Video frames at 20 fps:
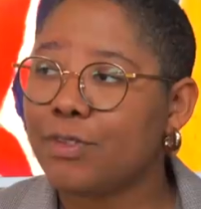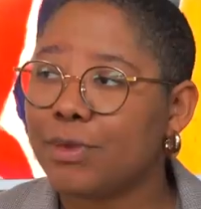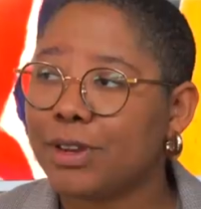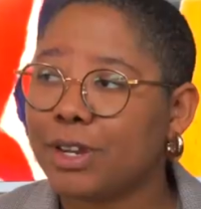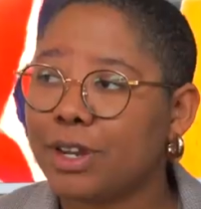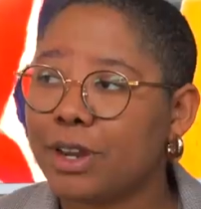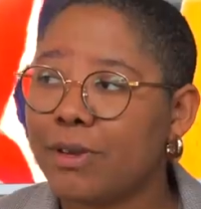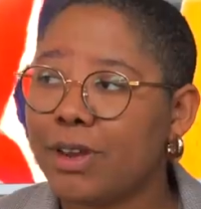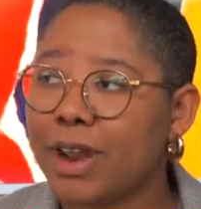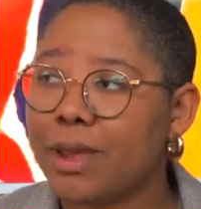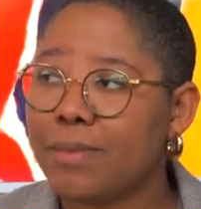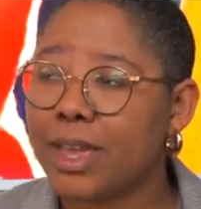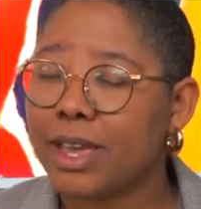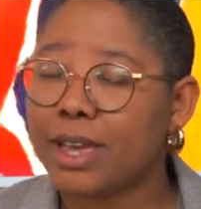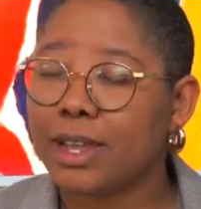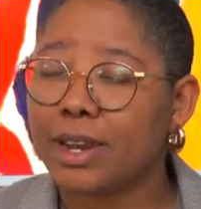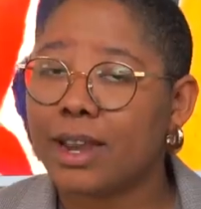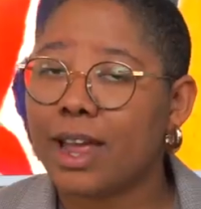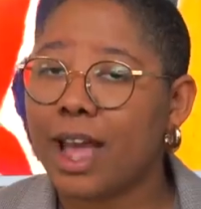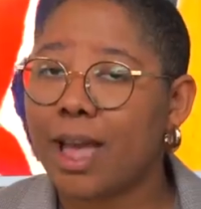you want to know what I
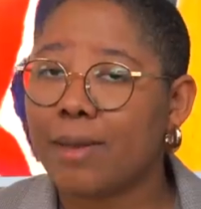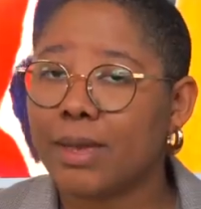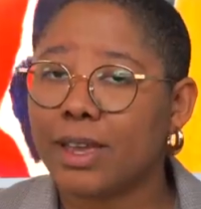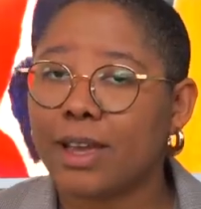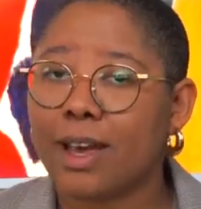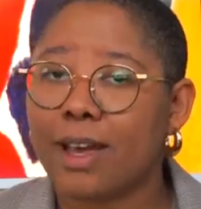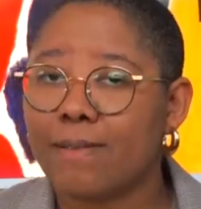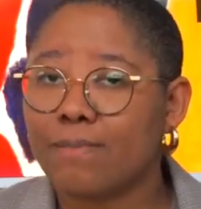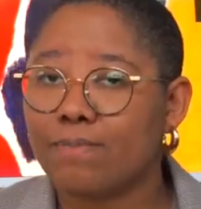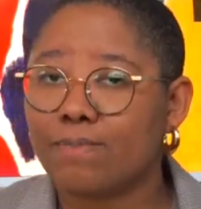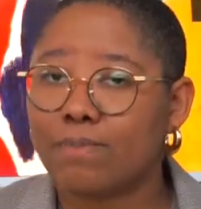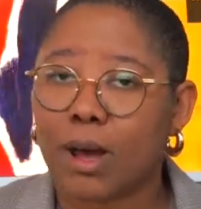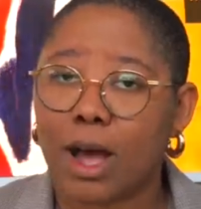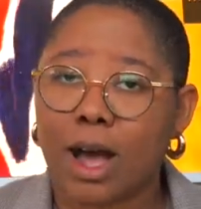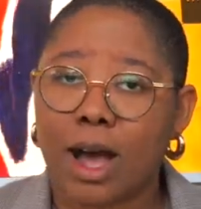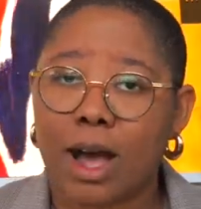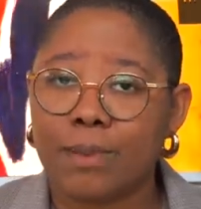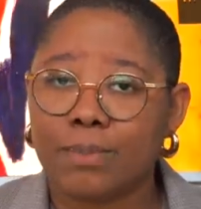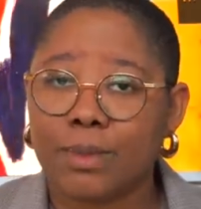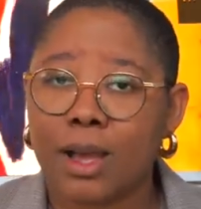make in it, I make a
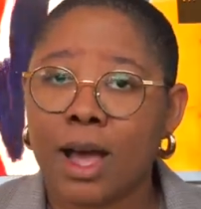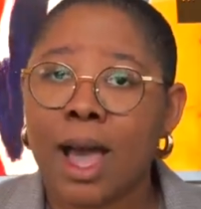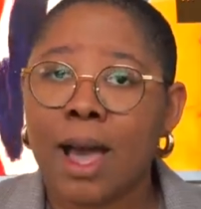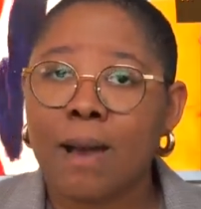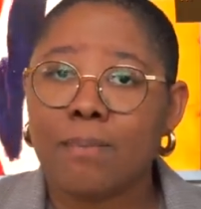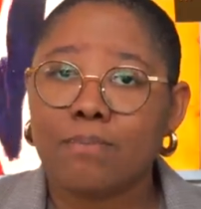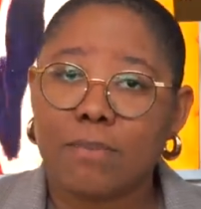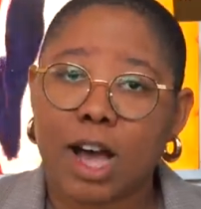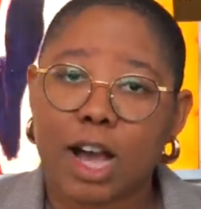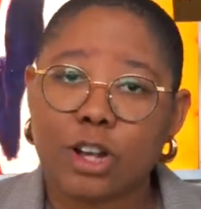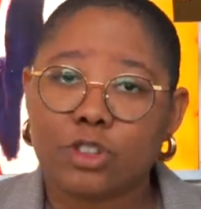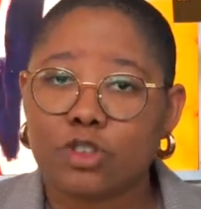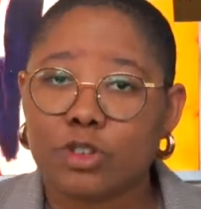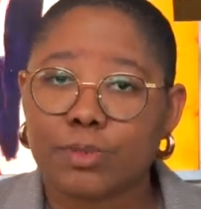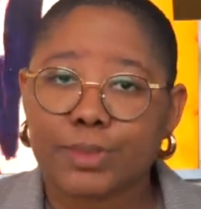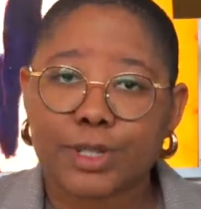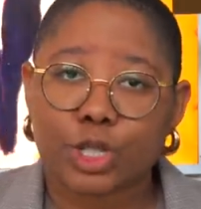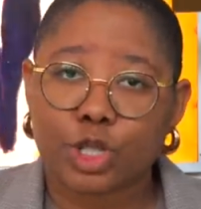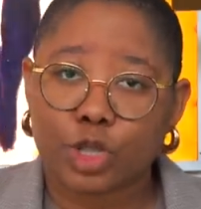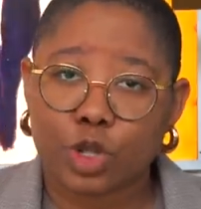bomb
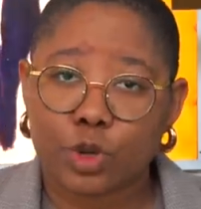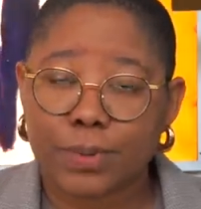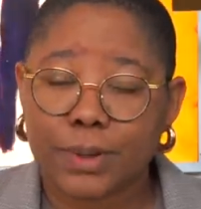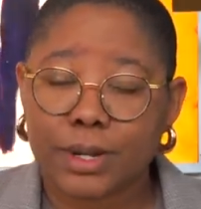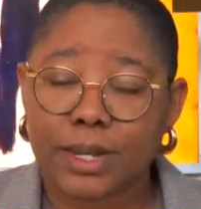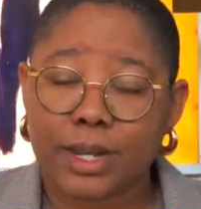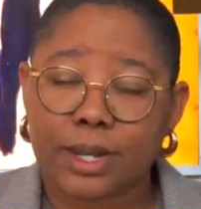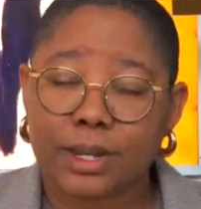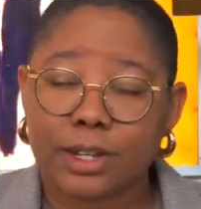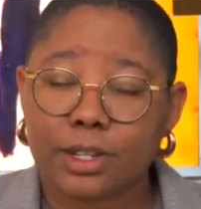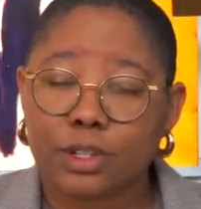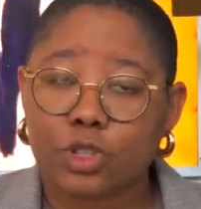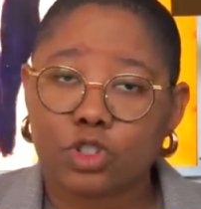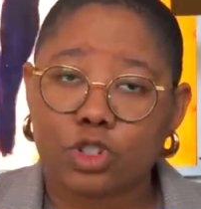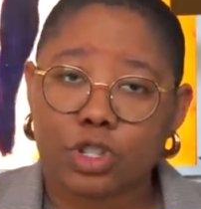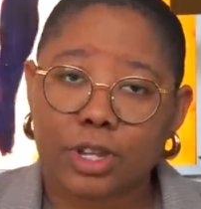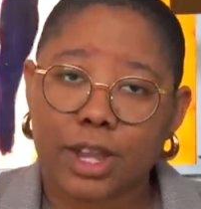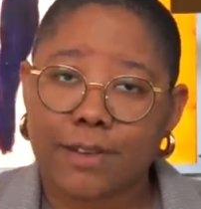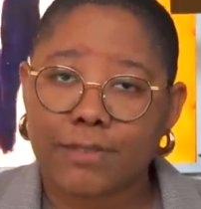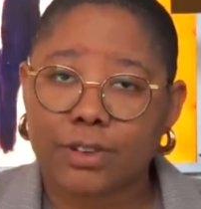mushroom soup in it. You
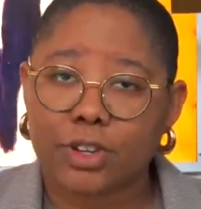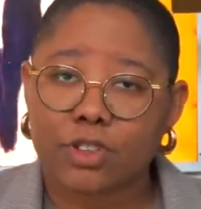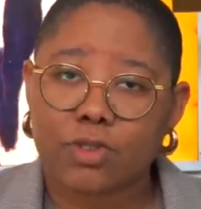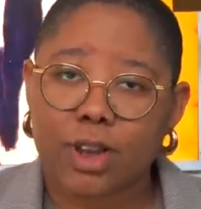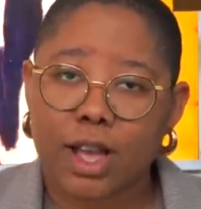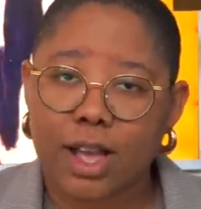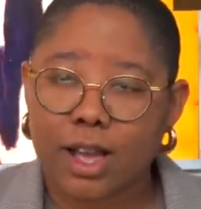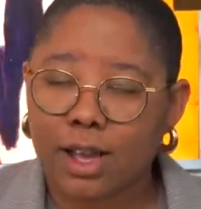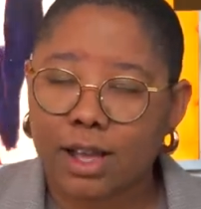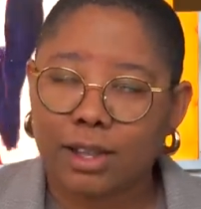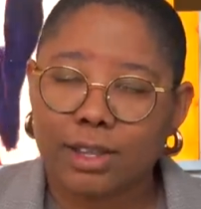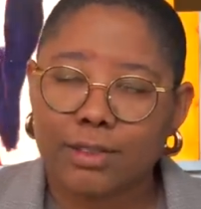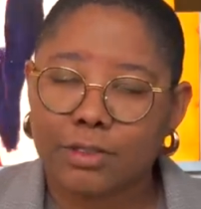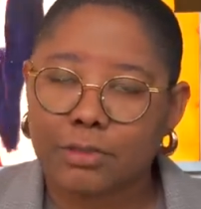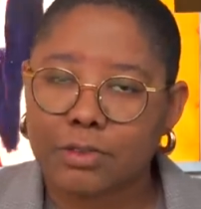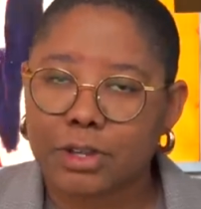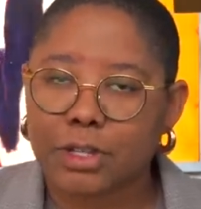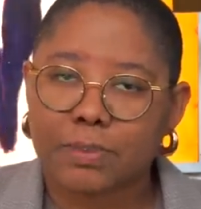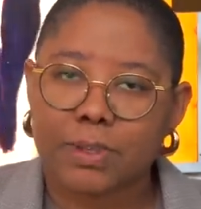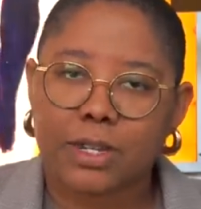should give it a try. I'll leave
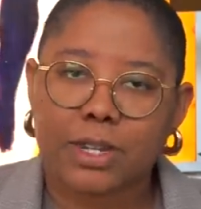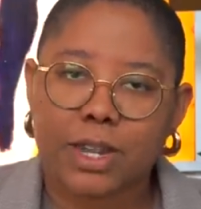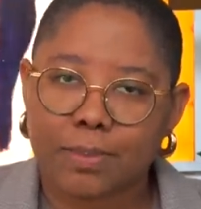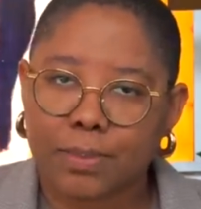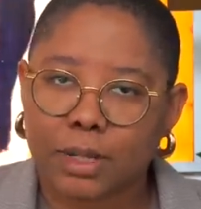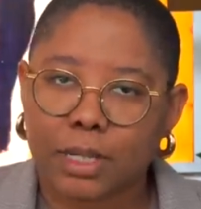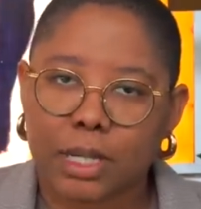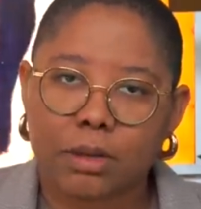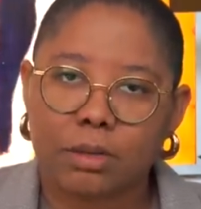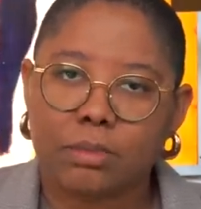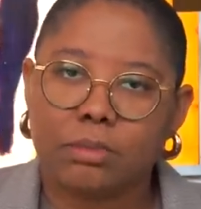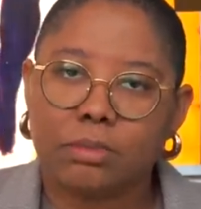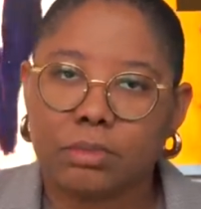the recipe down below,